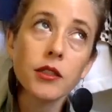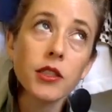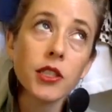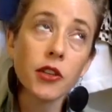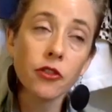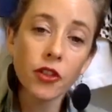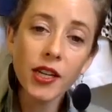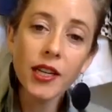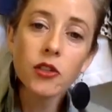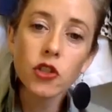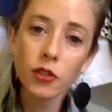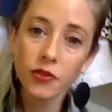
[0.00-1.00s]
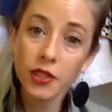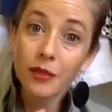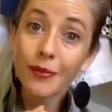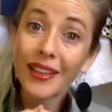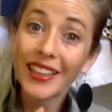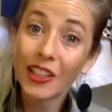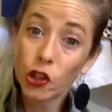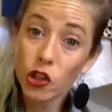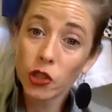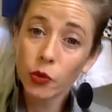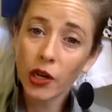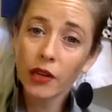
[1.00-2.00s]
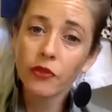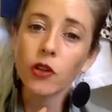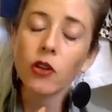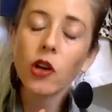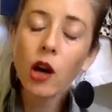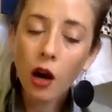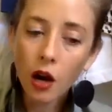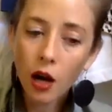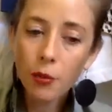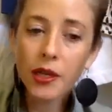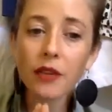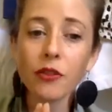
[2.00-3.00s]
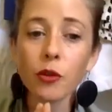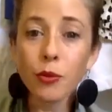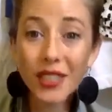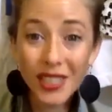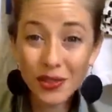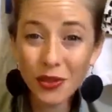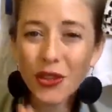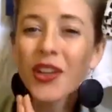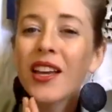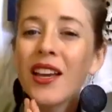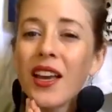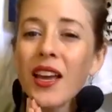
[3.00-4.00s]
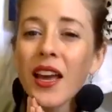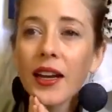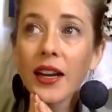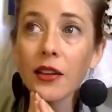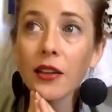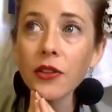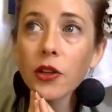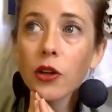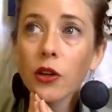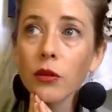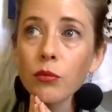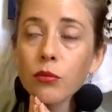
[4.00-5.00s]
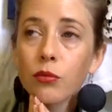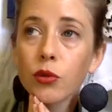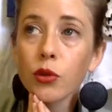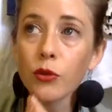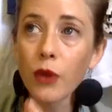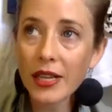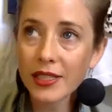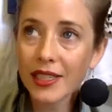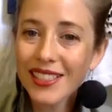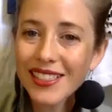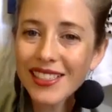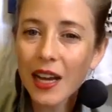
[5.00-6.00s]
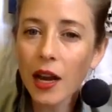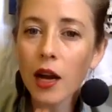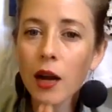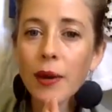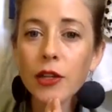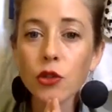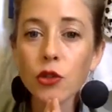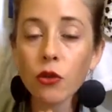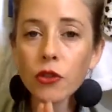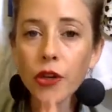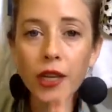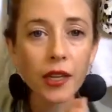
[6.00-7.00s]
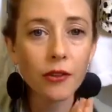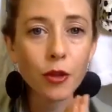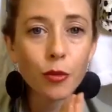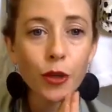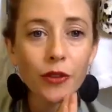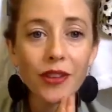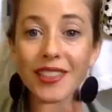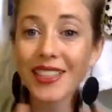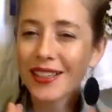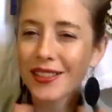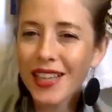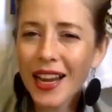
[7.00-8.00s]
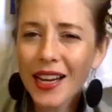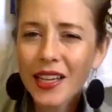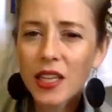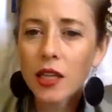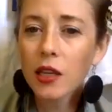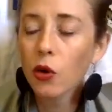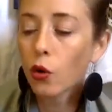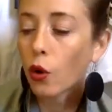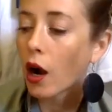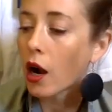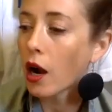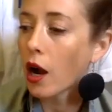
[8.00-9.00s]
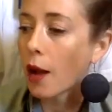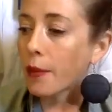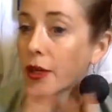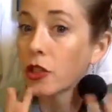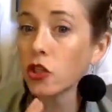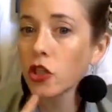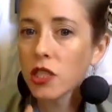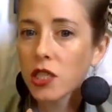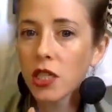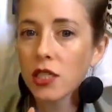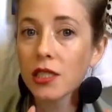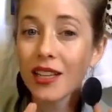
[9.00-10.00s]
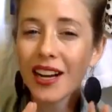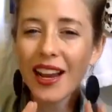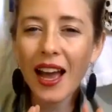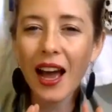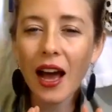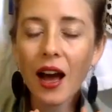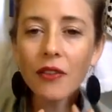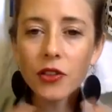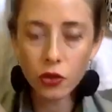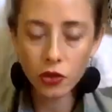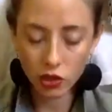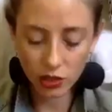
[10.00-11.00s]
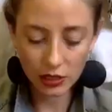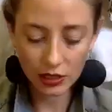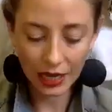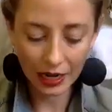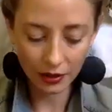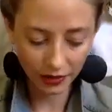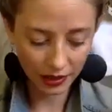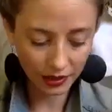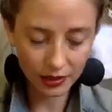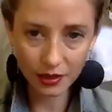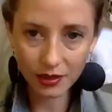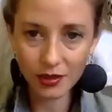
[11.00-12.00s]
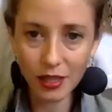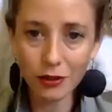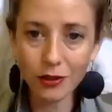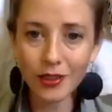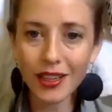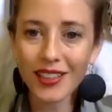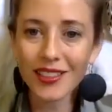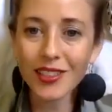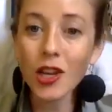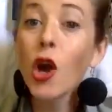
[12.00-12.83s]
different and shifted in my energy, where I feel calm and I feel peaceful and I feel present. I don't feel any of the previous anxiety or uncertainness that I have. And so just kind of like this settledness